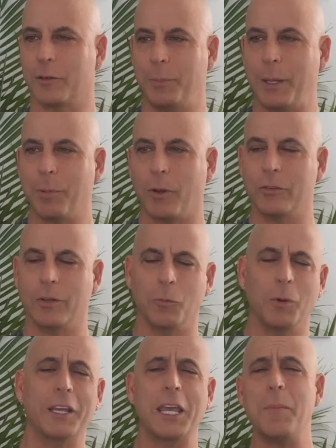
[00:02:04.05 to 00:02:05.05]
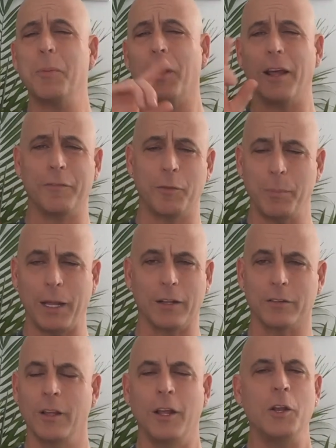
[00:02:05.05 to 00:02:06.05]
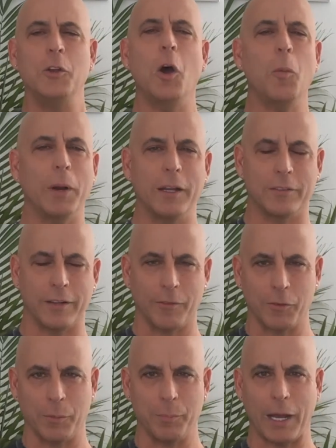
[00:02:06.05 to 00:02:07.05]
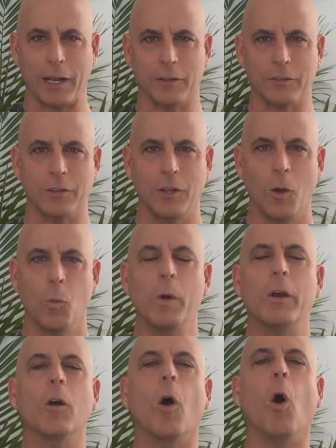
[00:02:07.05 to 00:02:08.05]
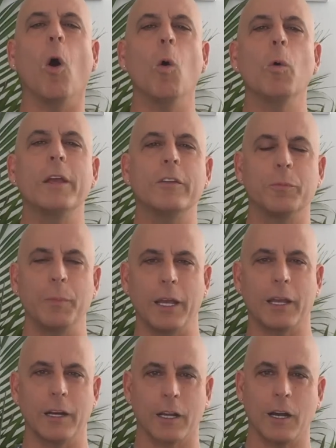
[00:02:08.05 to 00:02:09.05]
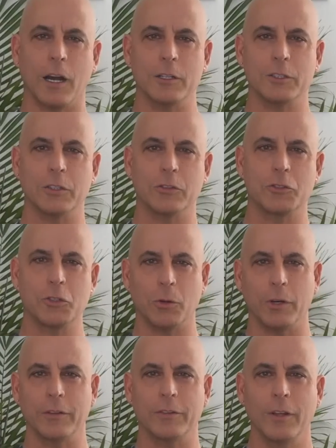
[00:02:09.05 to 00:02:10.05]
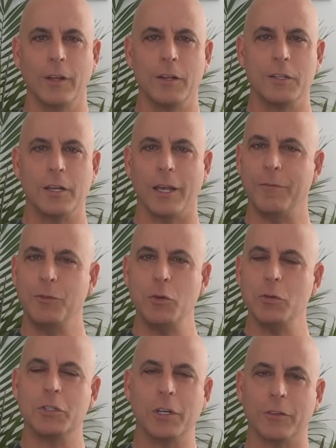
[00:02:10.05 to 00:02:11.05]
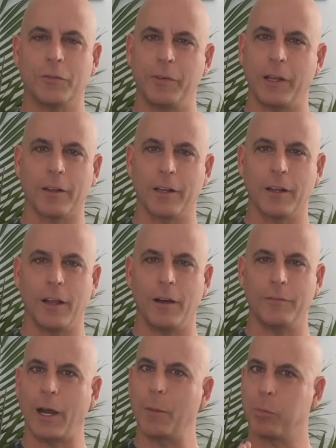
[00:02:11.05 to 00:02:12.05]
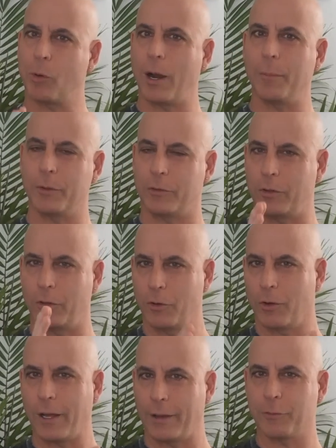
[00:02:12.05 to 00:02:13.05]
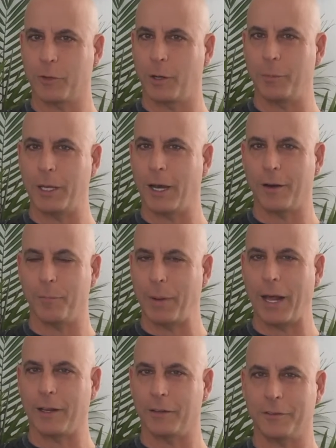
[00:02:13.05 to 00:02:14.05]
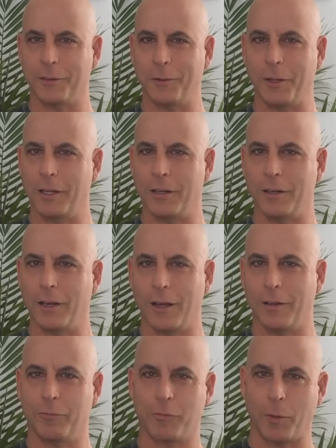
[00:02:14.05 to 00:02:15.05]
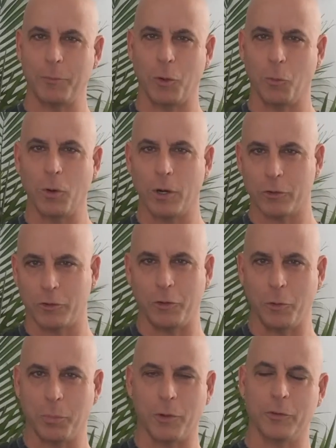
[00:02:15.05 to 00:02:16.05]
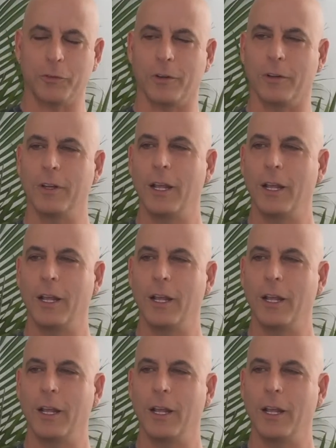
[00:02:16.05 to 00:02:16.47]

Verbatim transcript: People always say, well, keep your life in balance. Nobody's ever in balance. We're always making a conscious choice to, if you just fell in love, I promise you, your life's going to be out of balance in, in uh, from your work to your personal.